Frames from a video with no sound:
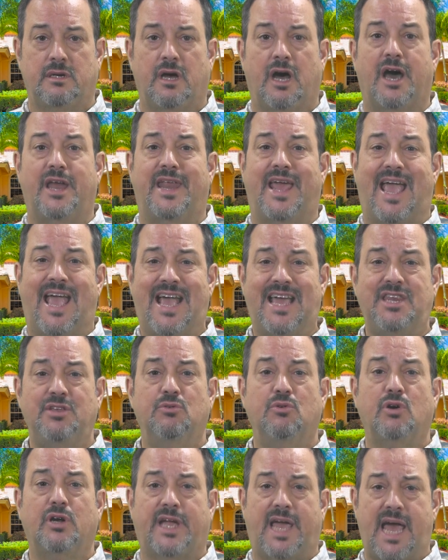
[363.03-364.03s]
an
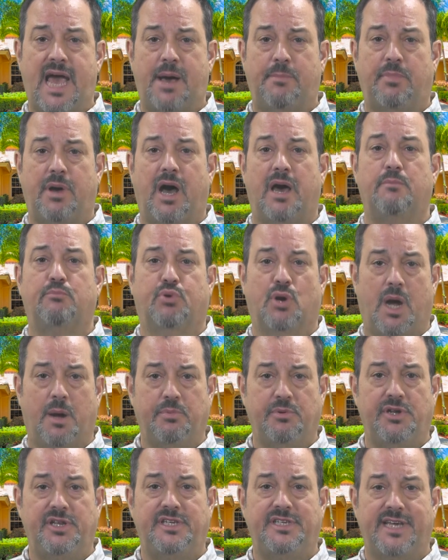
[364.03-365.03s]
annual cap on
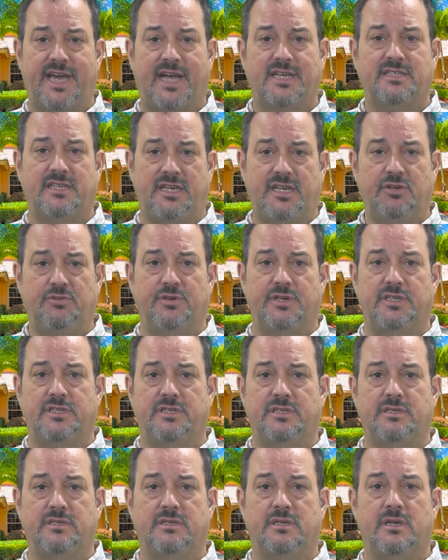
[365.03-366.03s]
property tax
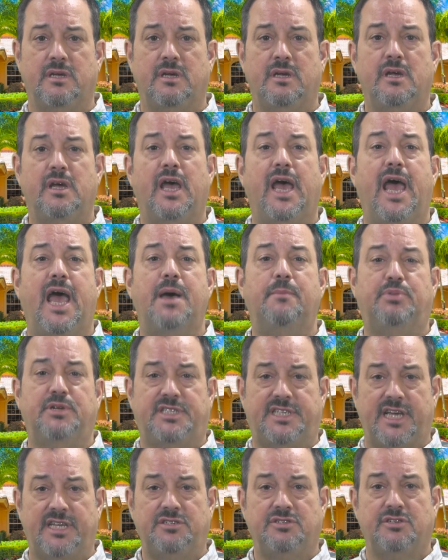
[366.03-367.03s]
increases, and
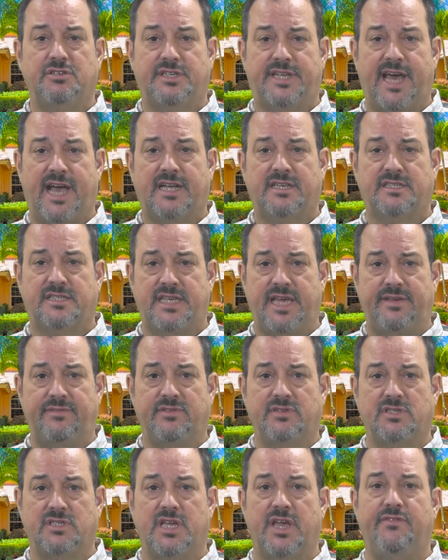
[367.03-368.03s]
potential tax
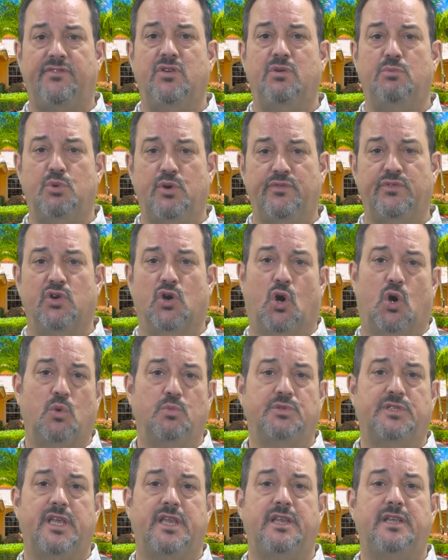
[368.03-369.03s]
savings if you move your
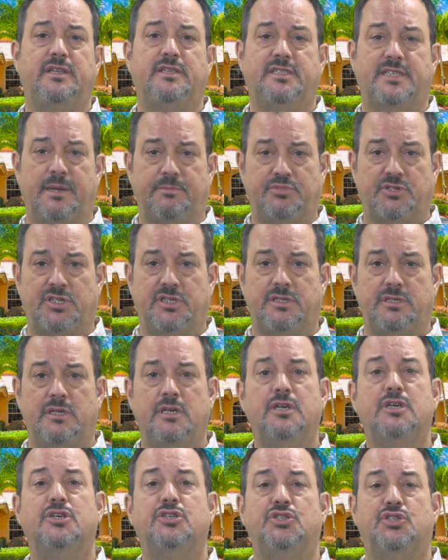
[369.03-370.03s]
homestead exemption
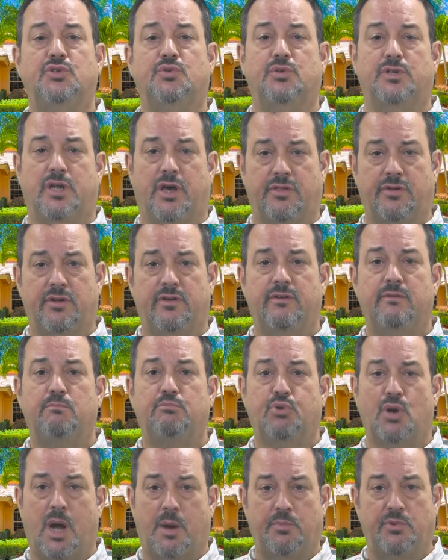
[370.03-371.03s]
to another
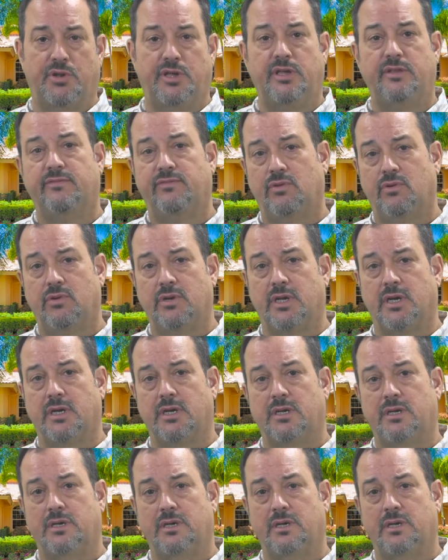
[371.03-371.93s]
property in Florida.